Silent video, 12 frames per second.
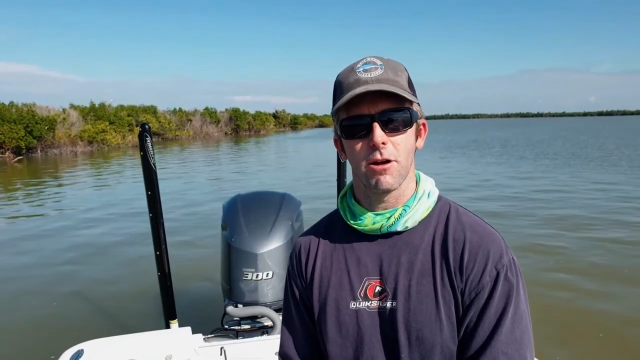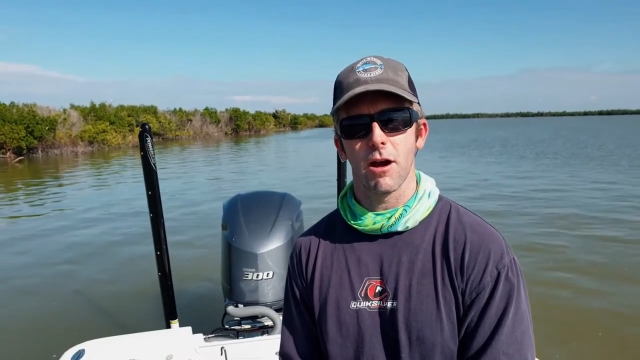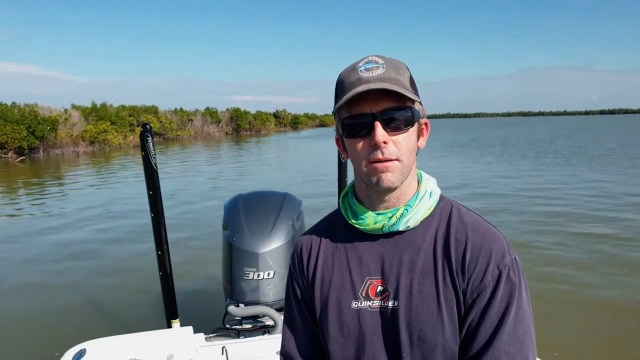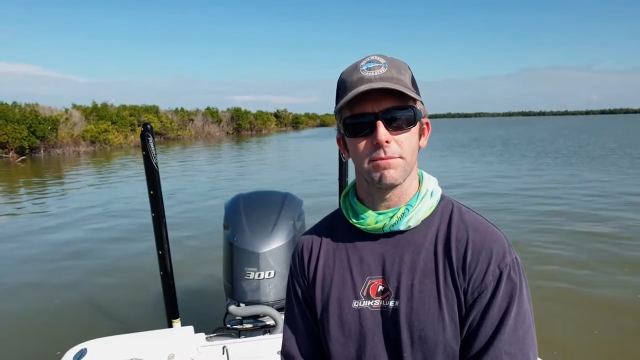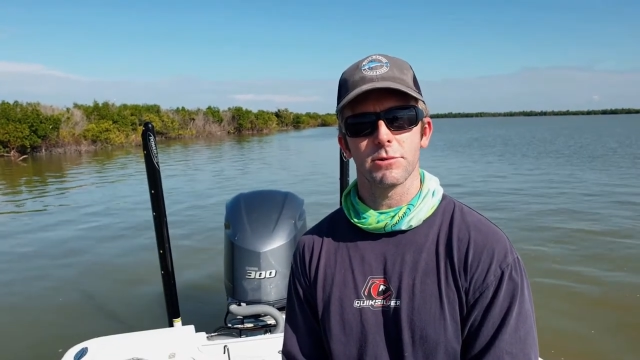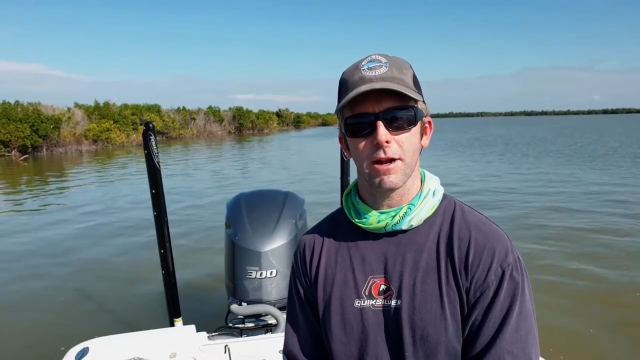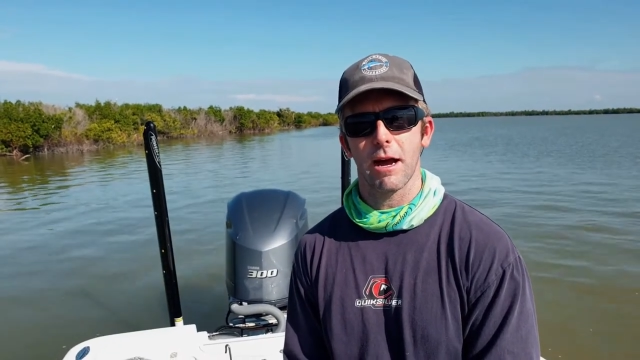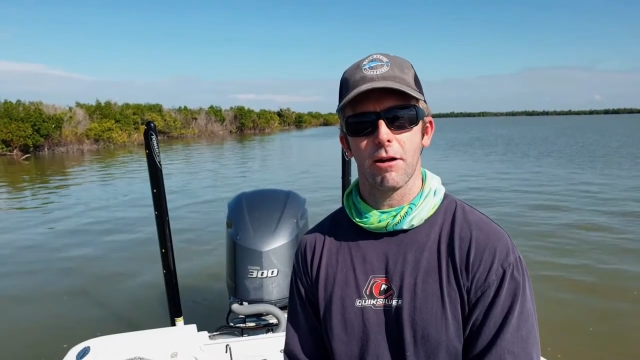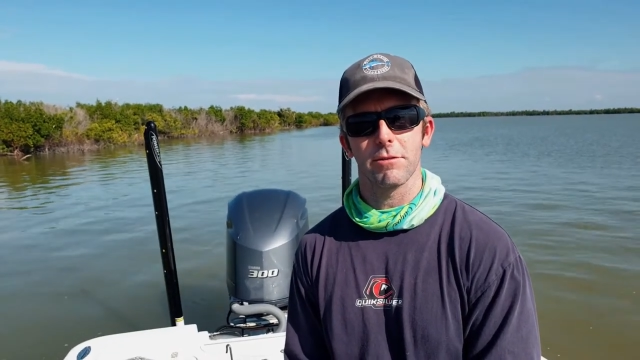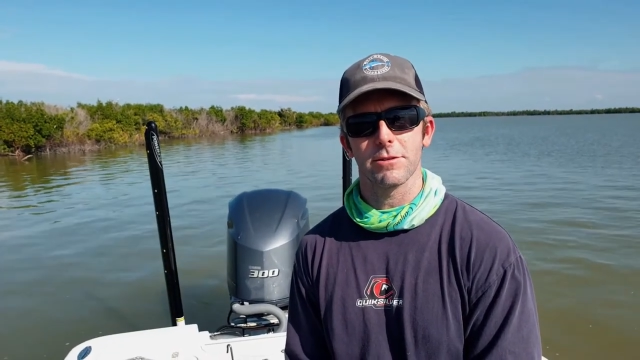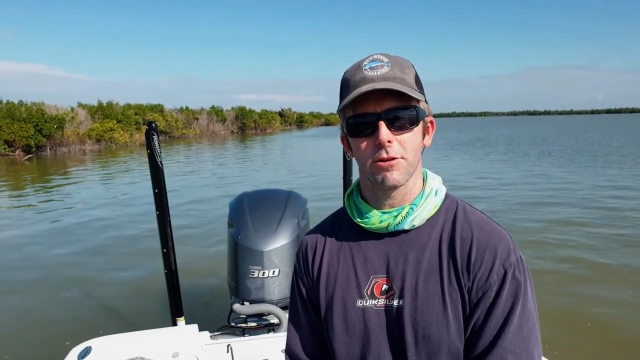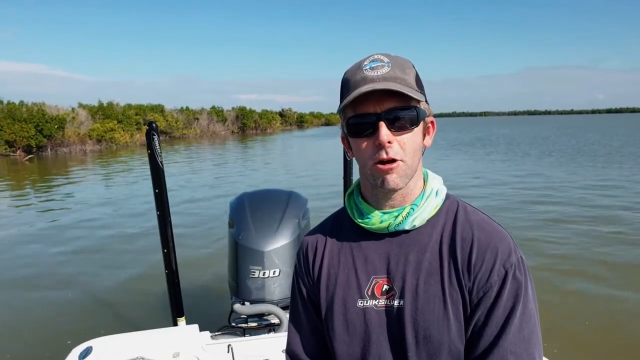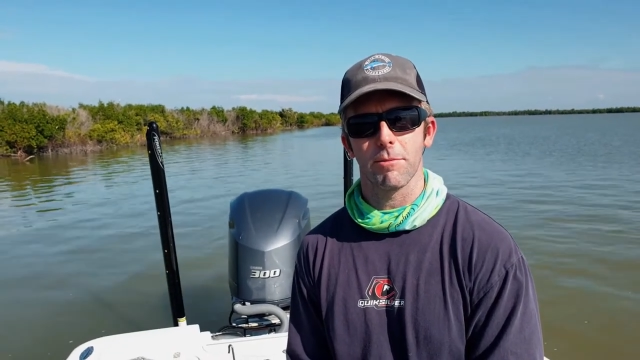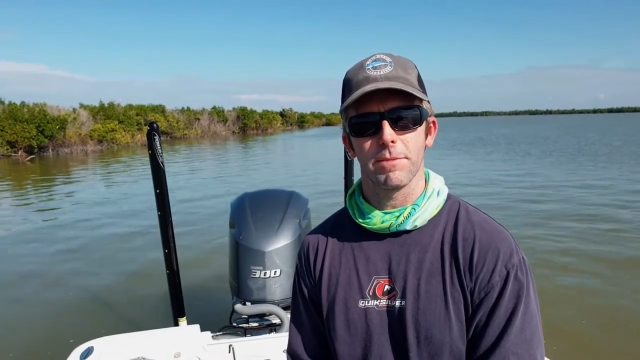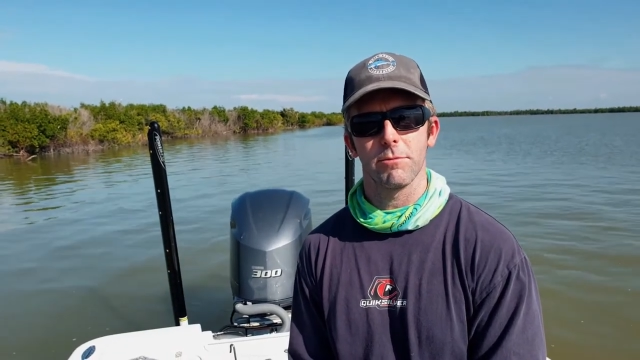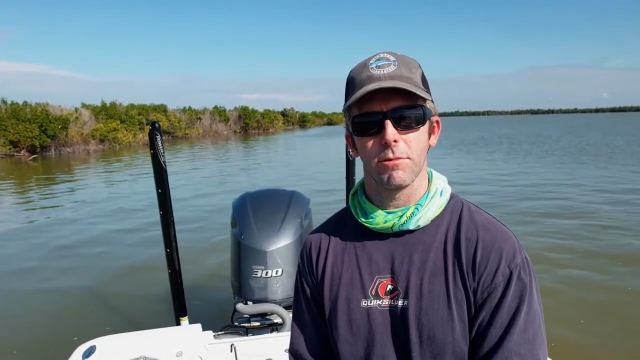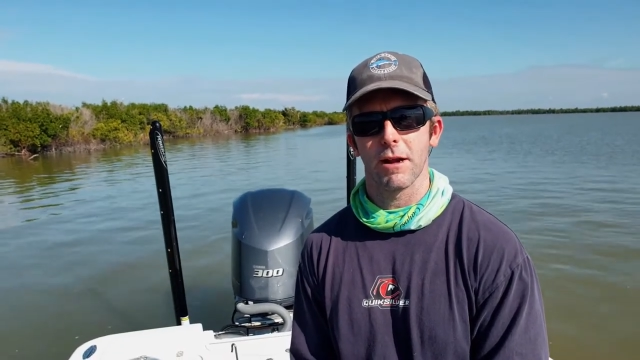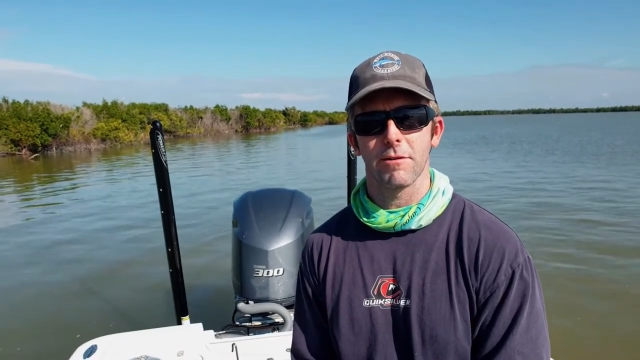drum, trout,
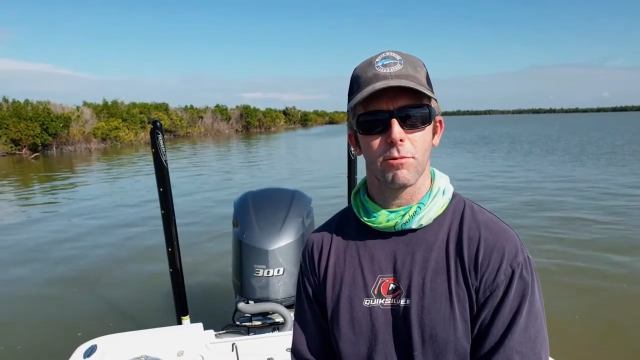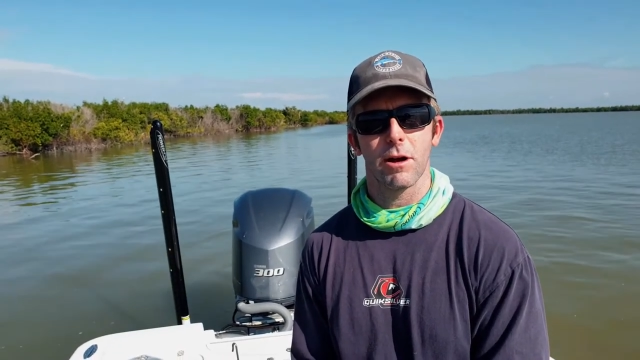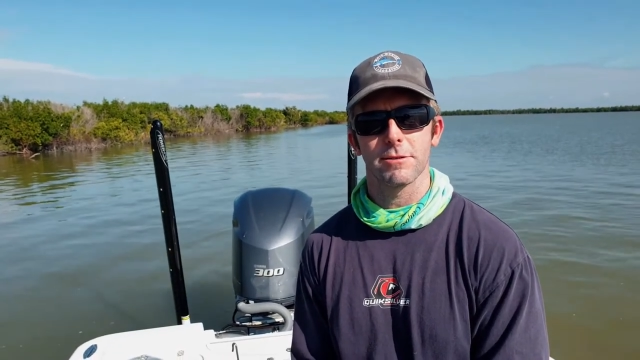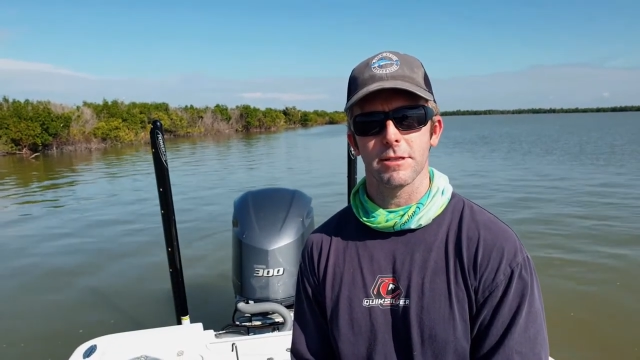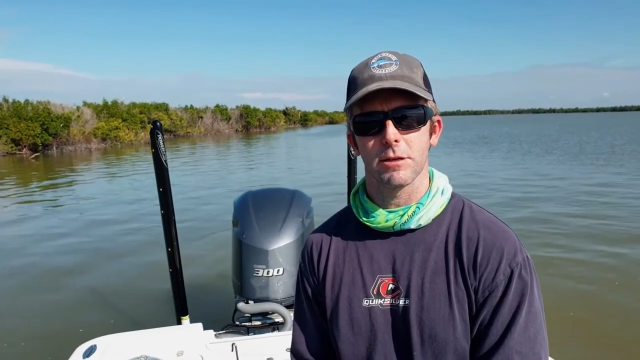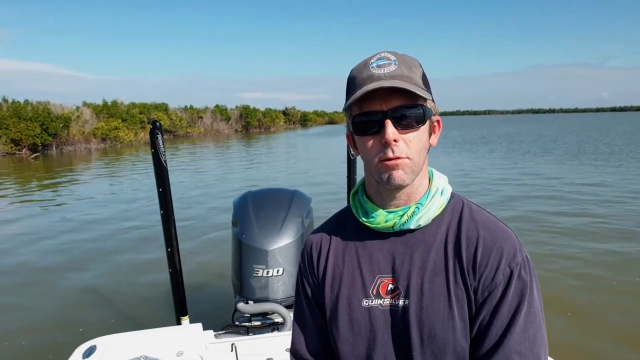tarpon, whatever wants to